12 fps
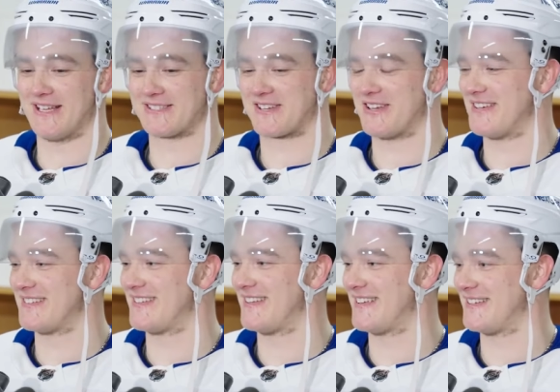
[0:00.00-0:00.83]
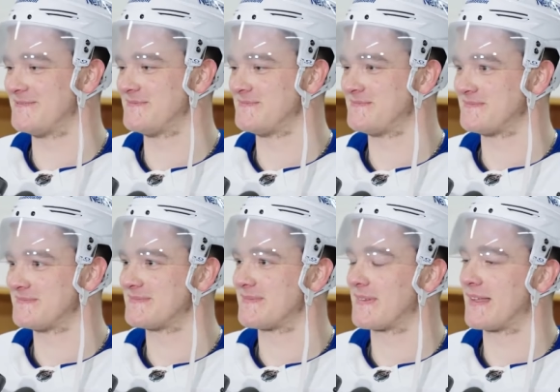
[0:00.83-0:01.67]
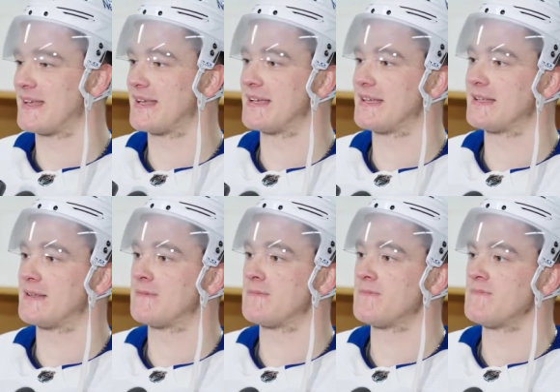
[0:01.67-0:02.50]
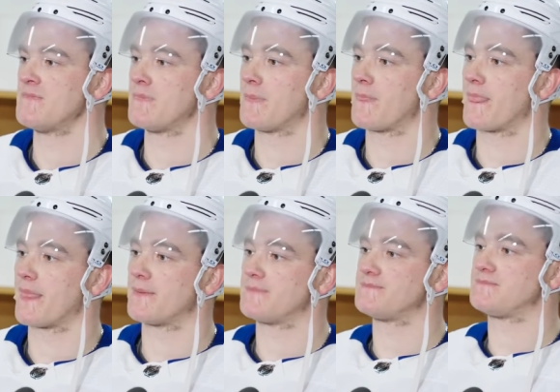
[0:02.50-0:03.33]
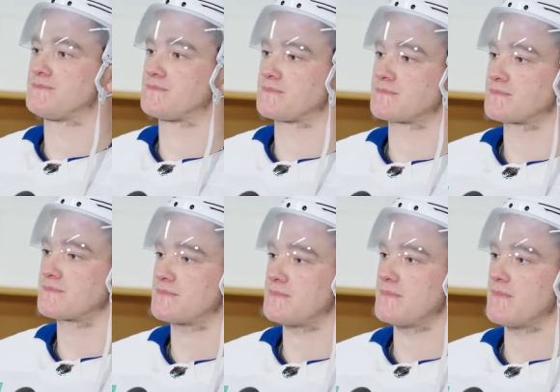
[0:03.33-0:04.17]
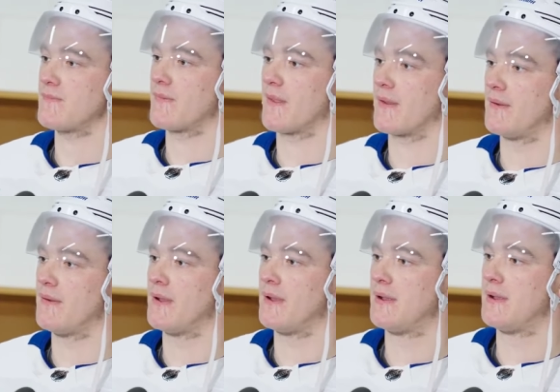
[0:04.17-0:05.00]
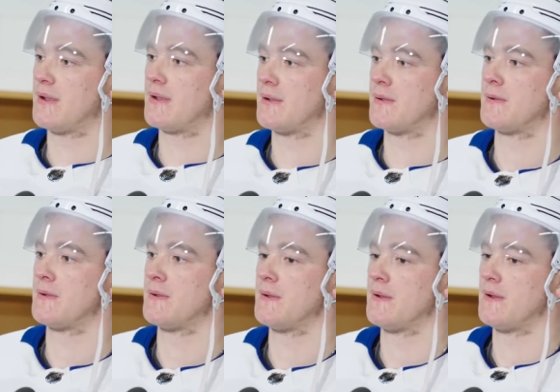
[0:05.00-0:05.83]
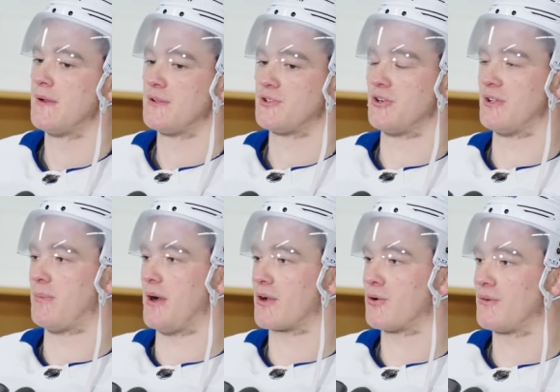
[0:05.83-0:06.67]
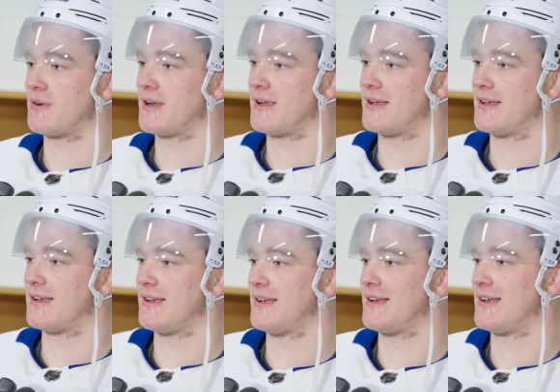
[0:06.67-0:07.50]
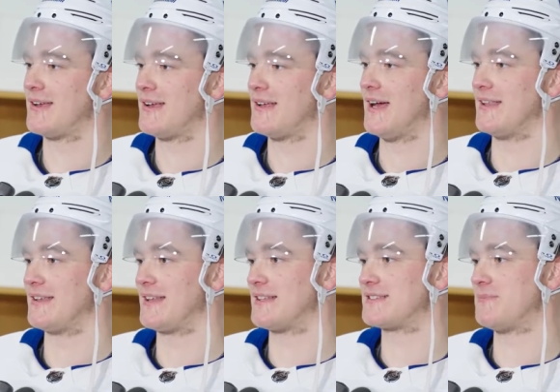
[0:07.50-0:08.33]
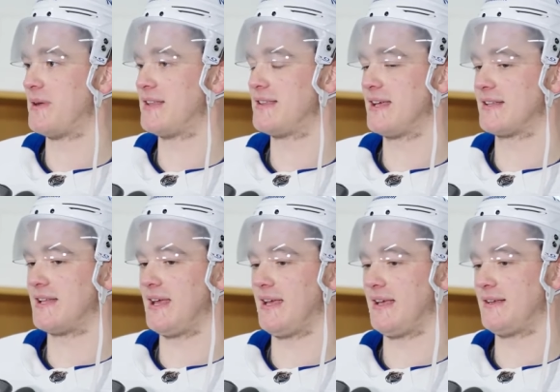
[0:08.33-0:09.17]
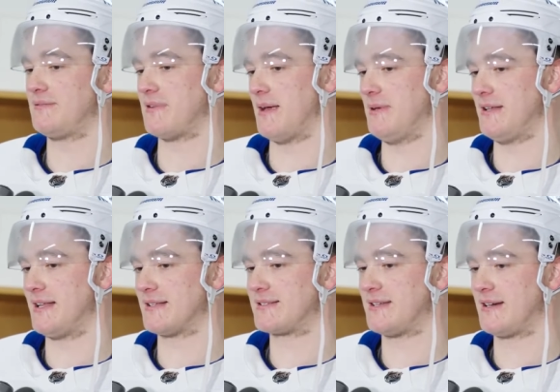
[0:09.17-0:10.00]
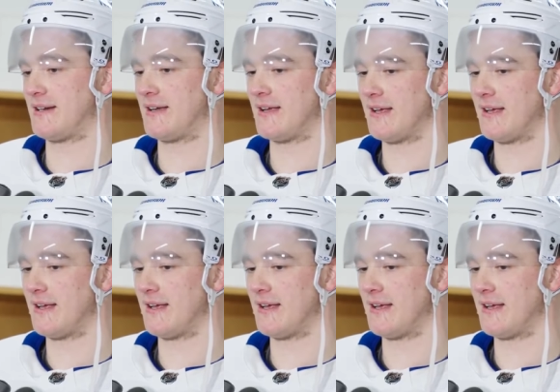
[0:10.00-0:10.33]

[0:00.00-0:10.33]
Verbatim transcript: that's good. there's one thing that you guys as a team can't do against the others. What is it? Turn the puck over. I think that's the main thing. They, I mean, that's their,